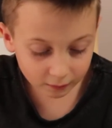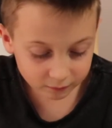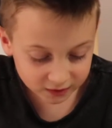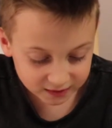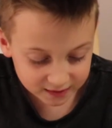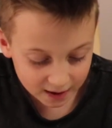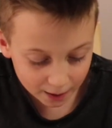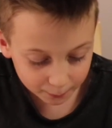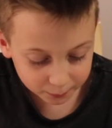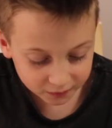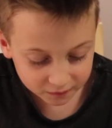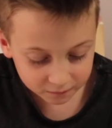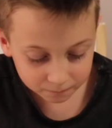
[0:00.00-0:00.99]

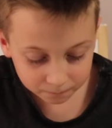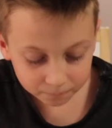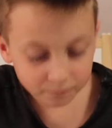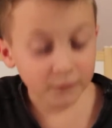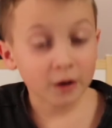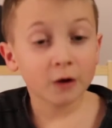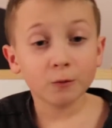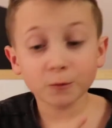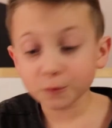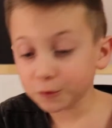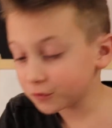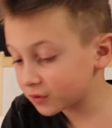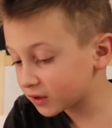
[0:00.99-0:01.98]
Steps.
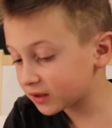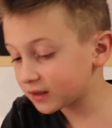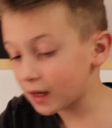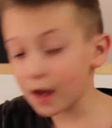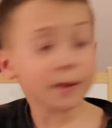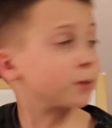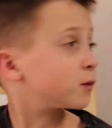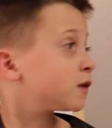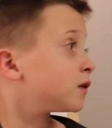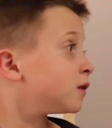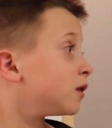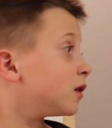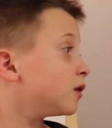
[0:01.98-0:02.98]
We'll do the steps
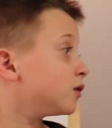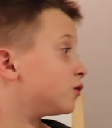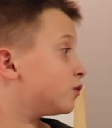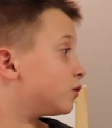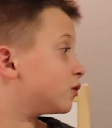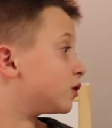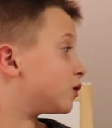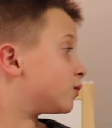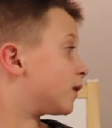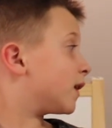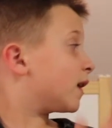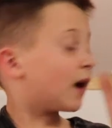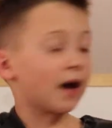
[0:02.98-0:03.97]
as soon as
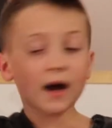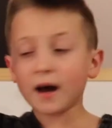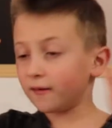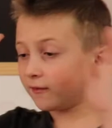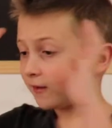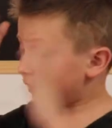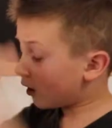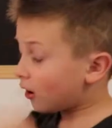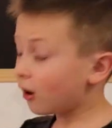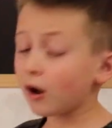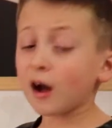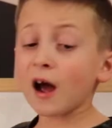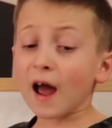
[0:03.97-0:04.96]
we have
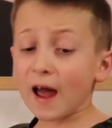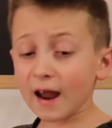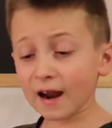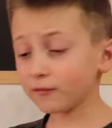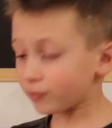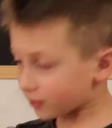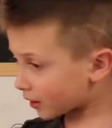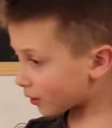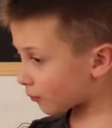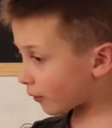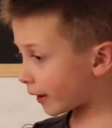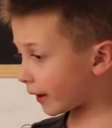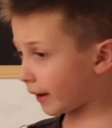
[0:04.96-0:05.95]

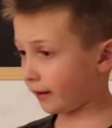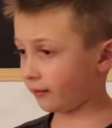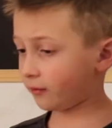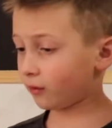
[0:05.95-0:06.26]
everything we need.